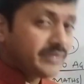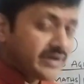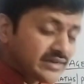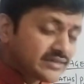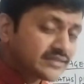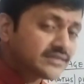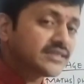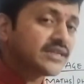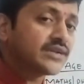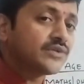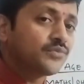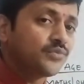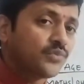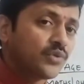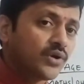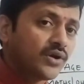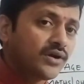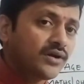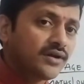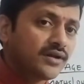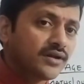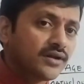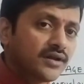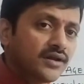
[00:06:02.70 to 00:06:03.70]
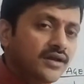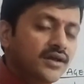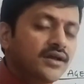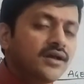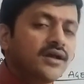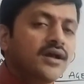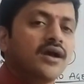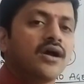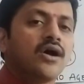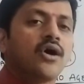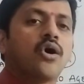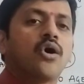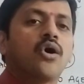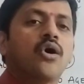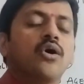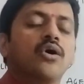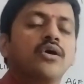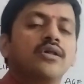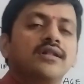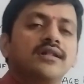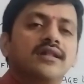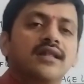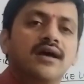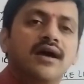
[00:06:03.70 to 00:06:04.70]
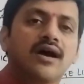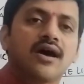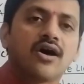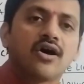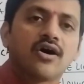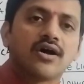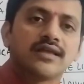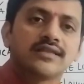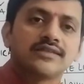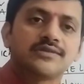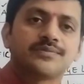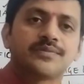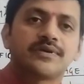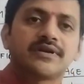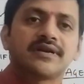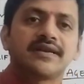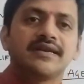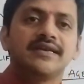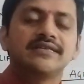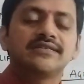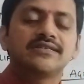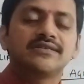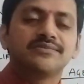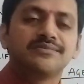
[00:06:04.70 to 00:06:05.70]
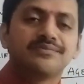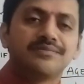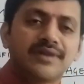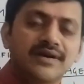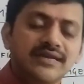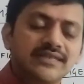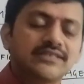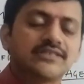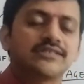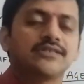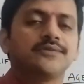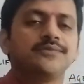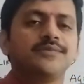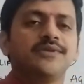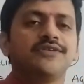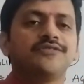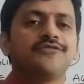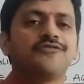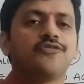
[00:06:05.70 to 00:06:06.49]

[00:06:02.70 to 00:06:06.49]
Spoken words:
means that what? All the aspirants must be